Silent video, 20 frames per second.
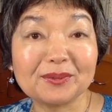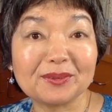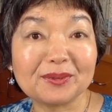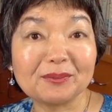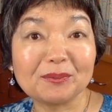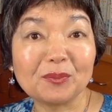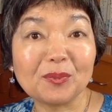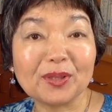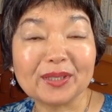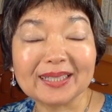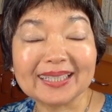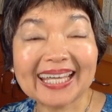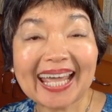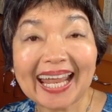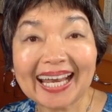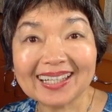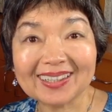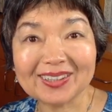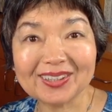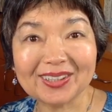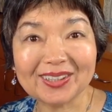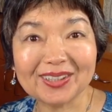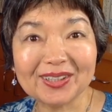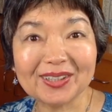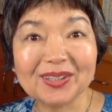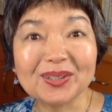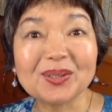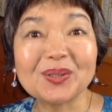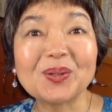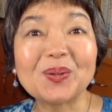more character
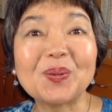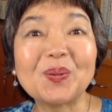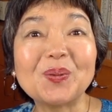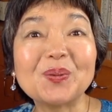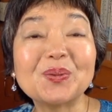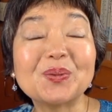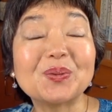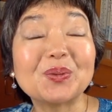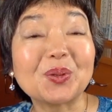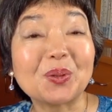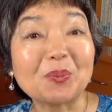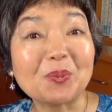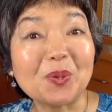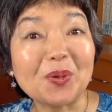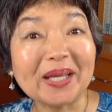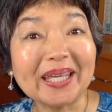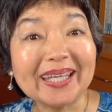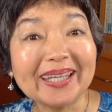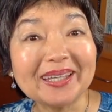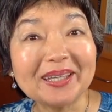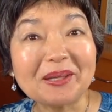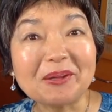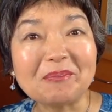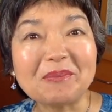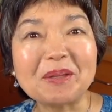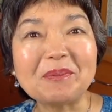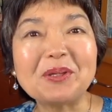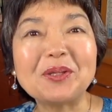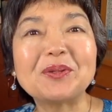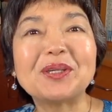called Tomoe,
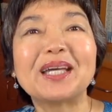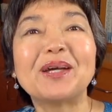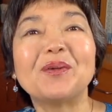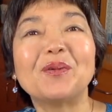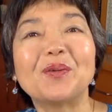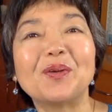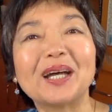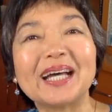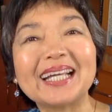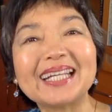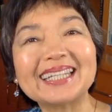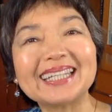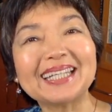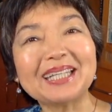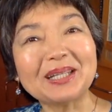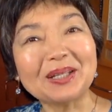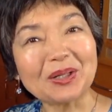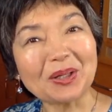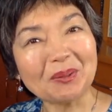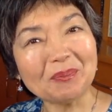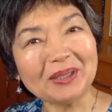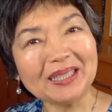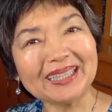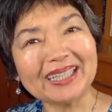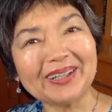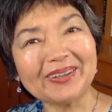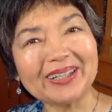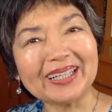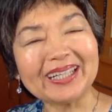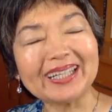maybe you can write in
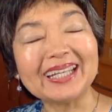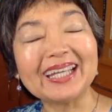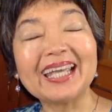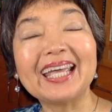commentary.